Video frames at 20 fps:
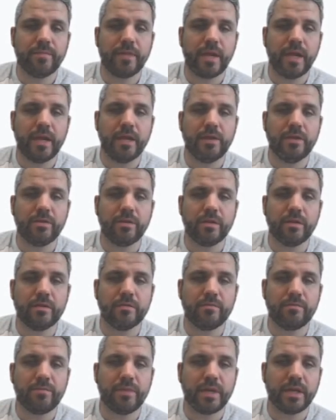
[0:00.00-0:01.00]
And you can
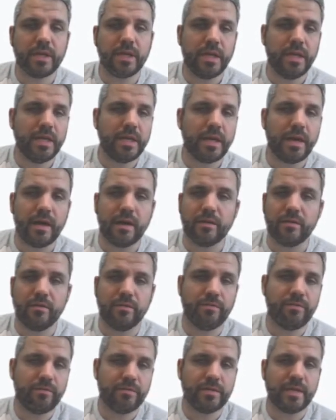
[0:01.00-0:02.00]
pick any kind
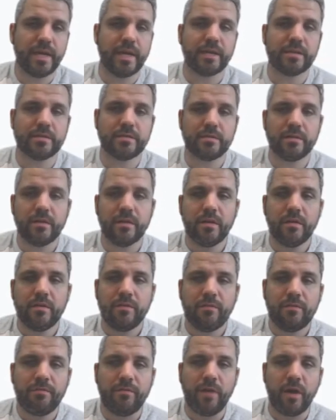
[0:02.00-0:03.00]
of text
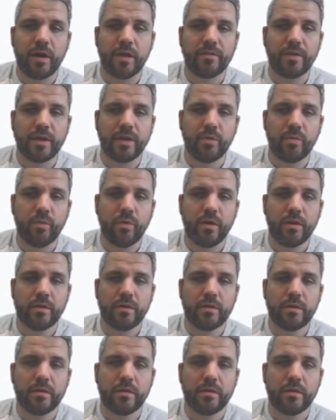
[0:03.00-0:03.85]
font that you want.